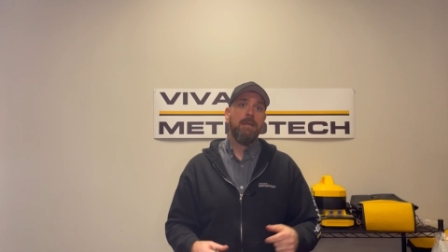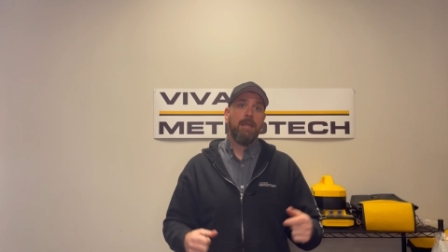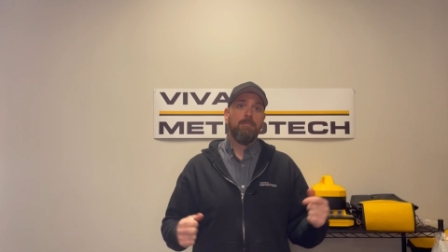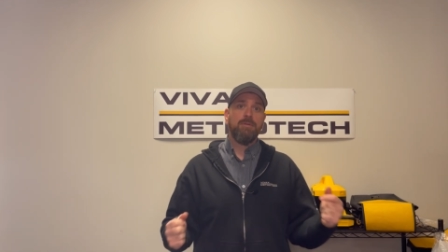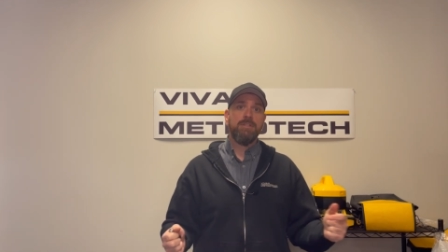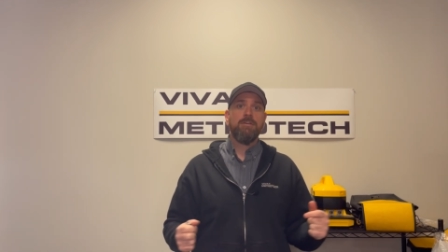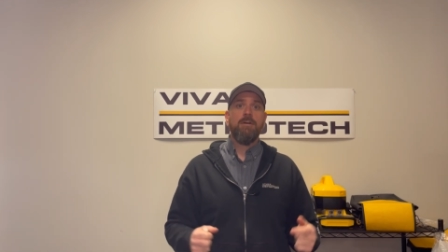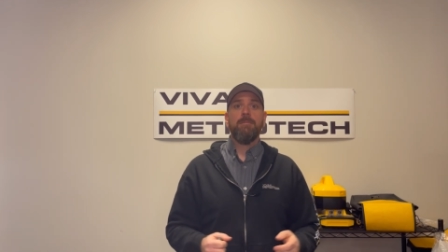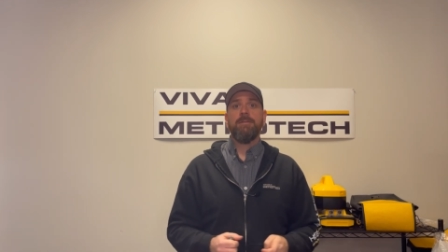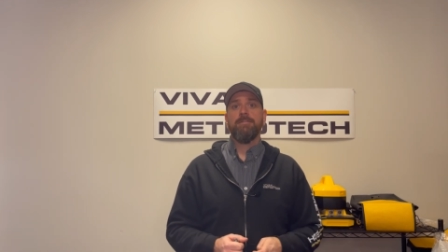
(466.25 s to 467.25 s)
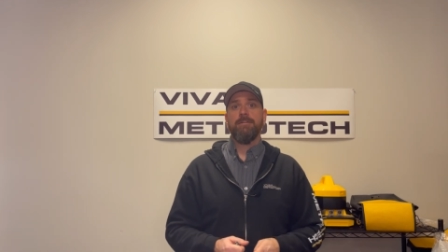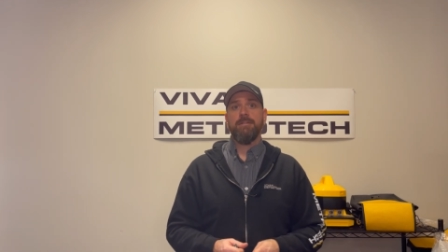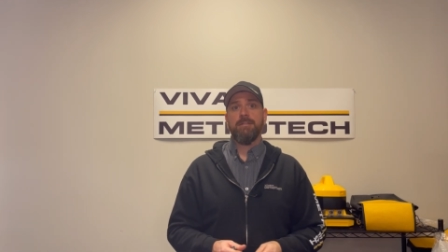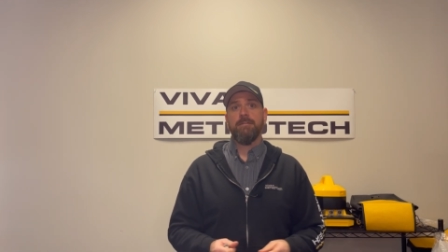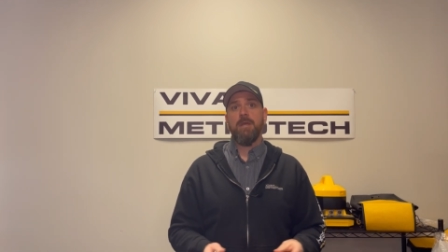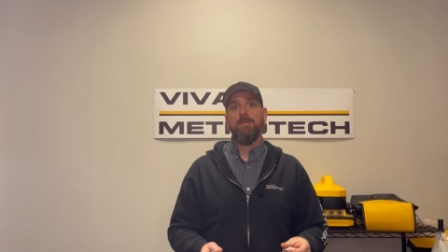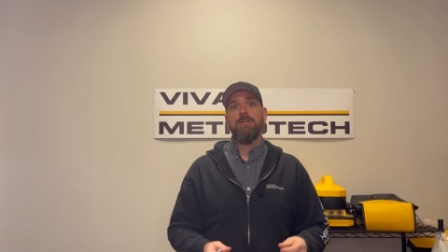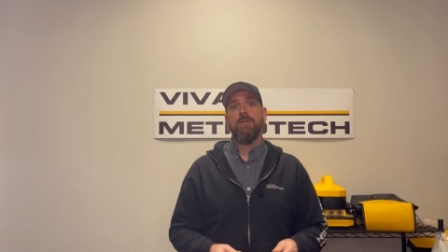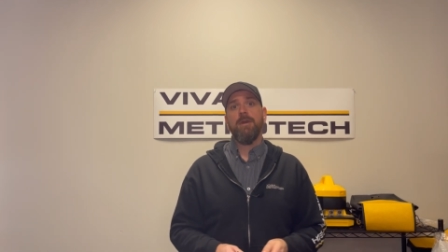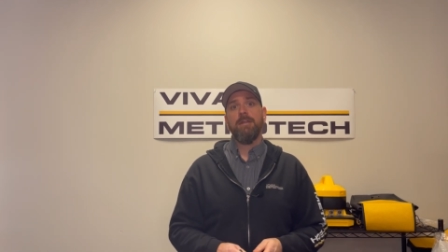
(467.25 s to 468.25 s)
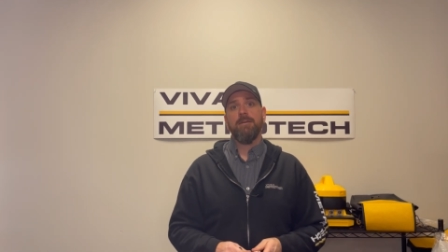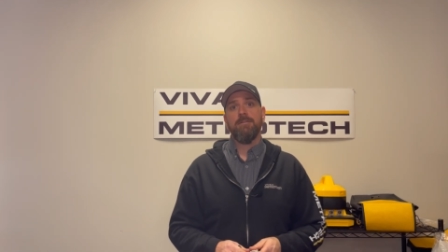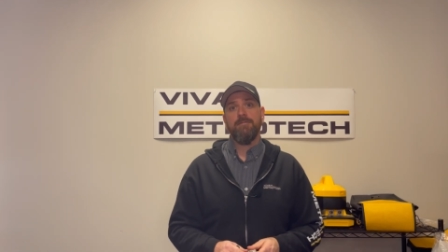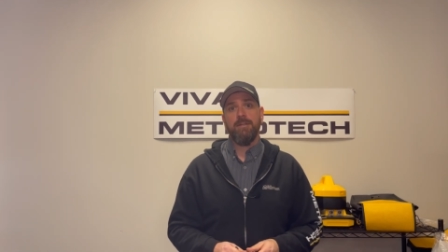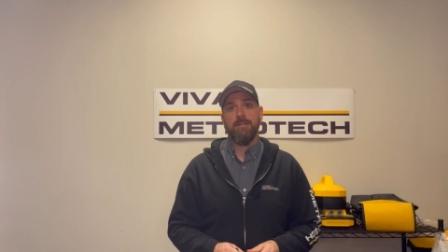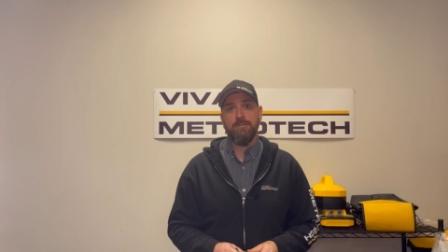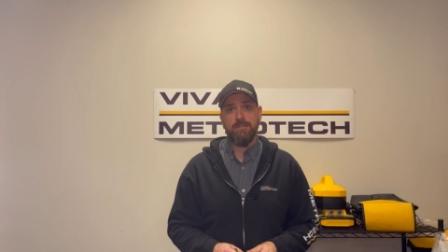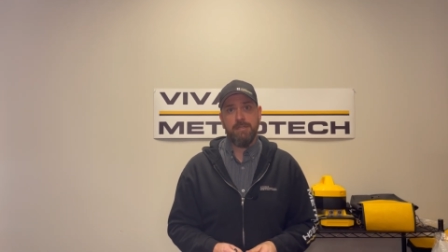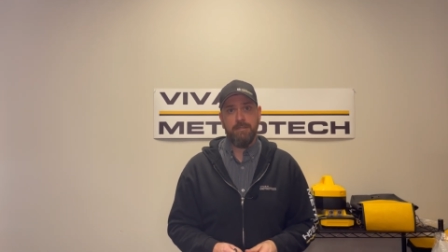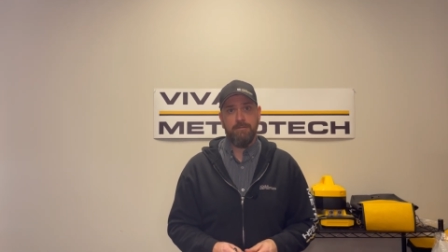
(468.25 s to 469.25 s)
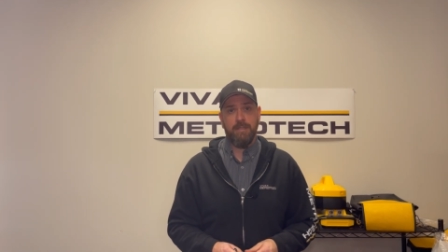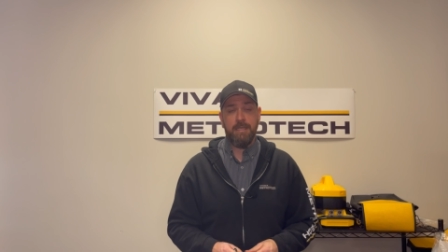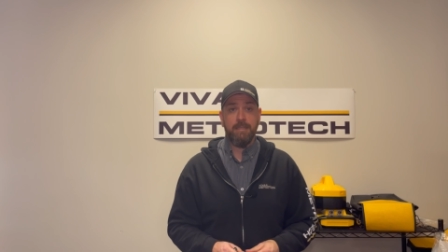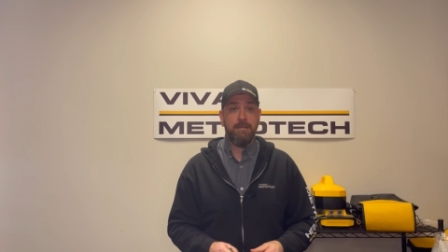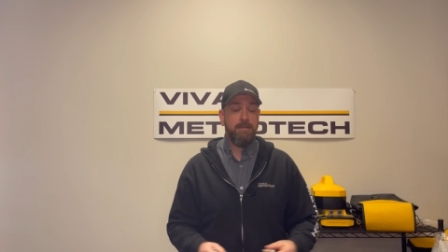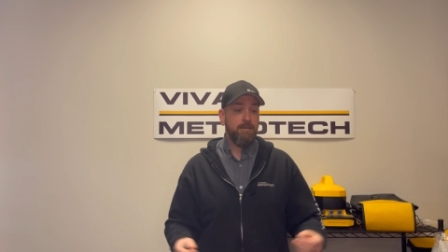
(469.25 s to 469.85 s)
And please comment on this and let me know any other videos that you'd like.